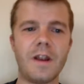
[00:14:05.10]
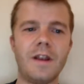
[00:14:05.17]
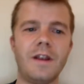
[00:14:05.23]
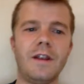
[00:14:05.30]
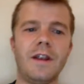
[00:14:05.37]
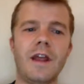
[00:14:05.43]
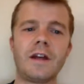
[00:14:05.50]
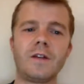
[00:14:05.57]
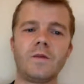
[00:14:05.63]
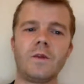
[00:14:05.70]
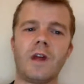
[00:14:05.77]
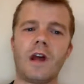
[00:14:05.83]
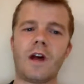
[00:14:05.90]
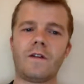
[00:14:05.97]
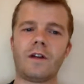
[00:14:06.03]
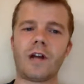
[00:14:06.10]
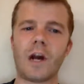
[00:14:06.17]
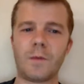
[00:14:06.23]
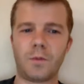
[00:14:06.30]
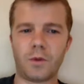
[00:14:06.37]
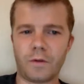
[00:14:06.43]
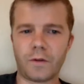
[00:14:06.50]
Next, we have a
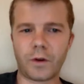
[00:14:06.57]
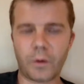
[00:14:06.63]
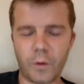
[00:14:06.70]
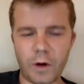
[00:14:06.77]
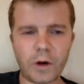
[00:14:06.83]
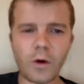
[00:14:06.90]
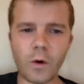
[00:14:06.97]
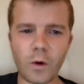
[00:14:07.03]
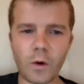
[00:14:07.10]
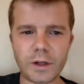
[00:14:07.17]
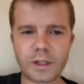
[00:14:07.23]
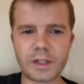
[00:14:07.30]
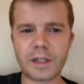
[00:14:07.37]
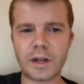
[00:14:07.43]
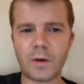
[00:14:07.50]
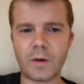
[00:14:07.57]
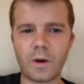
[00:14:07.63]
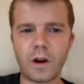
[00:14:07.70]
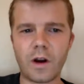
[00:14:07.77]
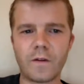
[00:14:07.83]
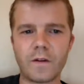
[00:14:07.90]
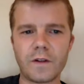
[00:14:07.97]
couple of career courses that
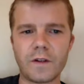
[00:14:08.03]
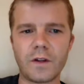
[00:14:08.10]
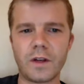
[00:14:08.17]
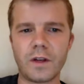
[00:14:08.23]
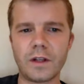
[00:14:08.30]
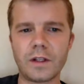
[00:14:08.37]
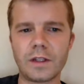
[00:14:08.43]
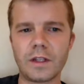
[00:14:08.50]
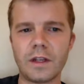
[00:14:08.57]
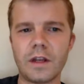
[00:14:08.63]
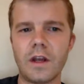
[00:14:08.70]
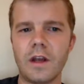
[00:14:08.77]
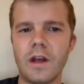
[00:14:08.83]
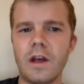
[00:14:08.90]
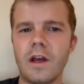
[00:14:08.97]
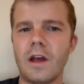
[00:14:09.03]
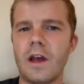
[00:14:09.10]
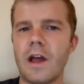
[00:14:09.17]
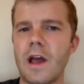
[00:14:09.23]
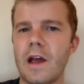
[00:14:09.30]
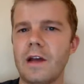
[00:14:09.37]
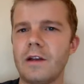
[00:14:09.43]
we offer students,
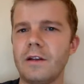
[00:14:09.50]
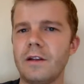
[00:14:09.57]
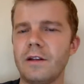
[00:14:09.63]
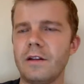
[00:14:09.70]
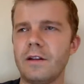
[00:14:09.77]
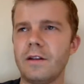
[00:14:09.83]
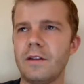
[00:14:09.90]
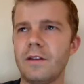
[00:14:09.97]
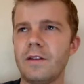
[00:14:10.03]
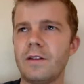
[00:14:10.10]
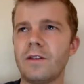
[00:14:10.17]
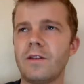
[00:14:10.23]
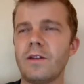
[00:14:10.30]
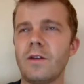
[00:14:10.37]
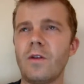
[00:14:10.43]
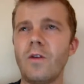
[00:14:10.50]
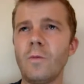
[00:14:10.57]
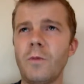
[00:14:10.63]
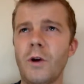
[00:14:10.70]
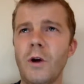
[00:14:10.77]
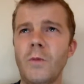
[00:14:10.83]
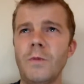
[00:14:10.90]
and the
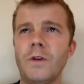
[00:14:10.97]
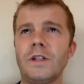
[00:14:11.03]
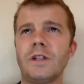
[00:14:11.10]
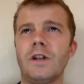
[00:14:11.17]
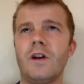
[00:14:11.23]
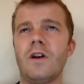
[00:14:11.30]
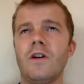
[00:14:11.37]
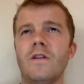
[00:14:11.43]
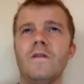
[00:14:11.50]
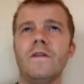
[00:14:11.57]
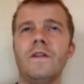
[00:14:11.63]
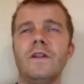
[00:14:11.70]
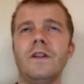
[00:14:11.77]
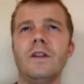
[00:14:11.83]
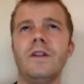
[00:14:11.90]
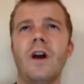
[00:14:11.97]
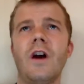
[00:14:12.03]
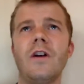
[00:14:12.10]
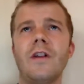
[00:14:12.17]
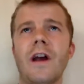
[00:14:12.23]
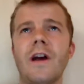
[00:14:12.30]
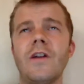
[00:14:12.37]
whole purpose of
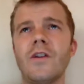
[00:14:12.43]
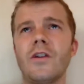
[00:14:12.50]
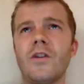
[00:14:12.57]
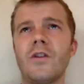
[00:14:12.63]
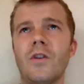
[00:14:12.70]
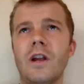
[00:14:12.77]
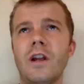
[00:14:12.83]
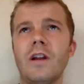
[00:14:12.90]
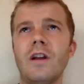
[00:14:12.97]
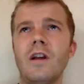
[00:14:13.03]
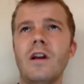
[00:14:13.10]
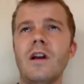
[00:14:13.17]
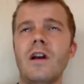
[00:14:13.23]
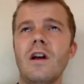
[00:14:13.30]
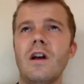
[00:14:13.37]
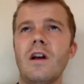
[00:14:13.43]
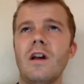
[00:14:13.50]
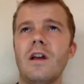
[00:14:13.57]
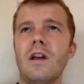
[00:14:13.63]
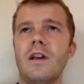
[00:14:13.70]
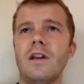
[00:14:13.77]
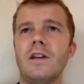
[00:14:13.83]
our Nanodegree
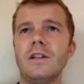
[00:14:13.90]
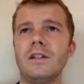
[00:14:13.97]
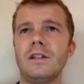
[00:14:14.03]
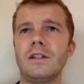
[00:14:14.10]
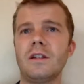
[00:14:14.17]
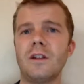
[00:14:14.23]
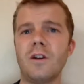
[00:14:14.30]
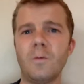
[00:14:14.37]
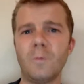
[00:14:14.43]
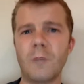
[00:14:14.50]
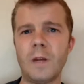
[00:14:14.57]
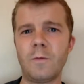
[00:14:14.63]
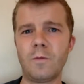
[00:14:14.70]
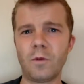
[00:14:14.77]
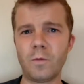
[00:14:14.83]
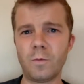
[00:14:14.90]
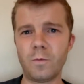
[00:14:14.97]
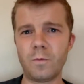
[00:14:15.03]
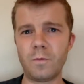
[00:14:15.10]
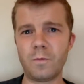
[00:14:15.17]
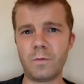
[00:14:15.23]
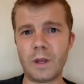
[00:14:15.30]
is to help
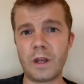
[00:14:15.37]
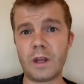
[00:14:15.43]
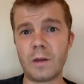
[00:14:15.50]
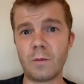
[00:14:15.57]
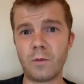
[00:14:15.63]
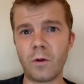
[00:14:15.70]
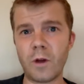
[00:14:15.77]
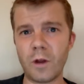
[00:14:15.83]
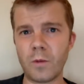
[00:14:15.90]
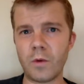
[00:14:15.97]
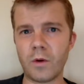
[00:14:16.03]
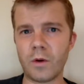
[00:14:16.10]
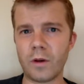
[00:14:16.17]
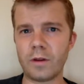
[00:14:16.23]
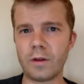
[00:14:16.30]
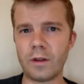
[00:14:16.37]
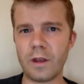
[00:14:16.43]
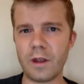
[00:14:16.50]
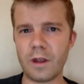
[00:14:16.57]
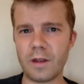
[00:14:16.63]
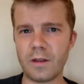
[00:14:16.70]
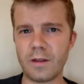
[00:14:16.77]
people be employable
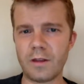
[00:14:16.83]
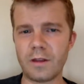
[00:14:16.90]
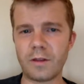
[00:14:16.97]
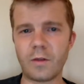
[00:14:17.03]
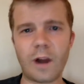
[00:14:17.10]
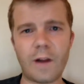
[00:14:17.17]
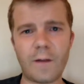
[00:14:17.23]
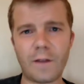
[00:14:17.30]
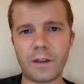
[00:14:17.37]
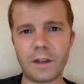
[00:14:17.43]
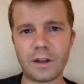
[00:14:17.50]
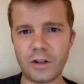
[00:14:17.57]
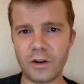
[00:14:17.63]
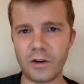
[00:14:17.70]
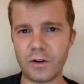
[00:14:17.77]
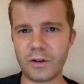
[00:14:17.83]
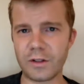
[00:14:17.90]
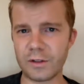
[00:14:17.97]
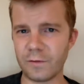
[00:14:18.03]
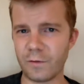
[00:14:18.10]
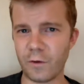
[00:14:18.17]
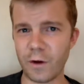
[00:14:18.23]
in the craft that they
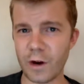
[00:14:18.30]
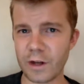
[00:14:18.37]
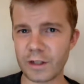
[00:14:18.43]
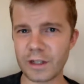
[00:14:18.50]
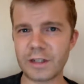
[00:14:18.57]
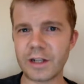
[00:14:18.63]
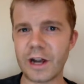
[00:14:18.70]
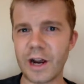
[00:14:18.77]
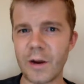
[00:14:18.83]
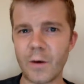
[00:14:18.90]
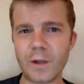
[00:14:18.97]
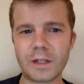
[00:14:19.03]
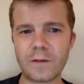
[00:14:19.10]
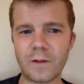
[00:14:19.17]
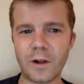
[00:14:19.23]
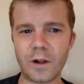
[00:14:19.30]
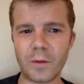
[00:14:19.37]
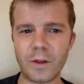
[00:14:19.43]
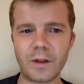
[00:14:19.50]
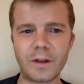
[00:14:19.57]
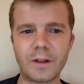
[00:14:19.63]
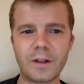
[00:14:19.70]
choose. For us, it's iOS
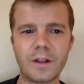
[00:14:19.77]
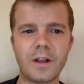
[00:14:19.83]
development.